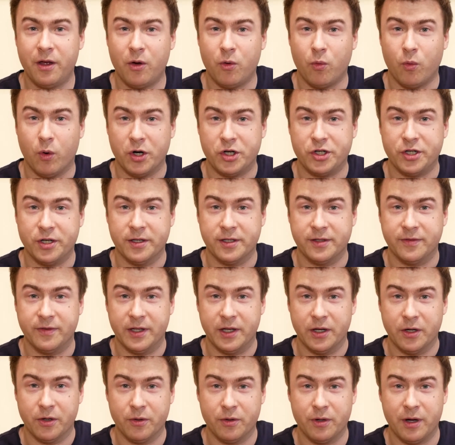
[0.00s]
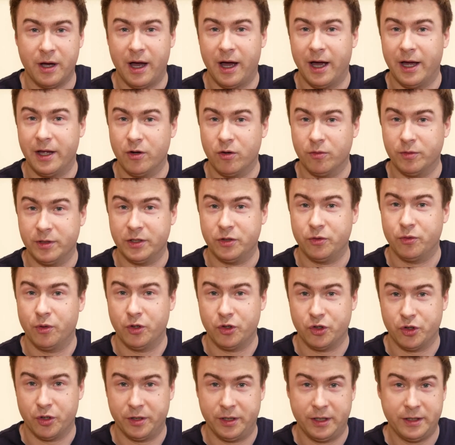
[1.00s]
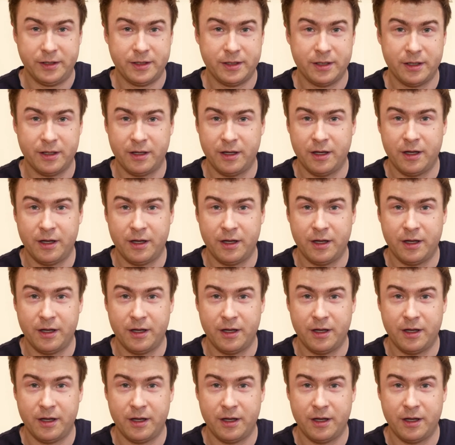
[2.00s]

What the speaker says: watching this video. I hope that you enjoyed it.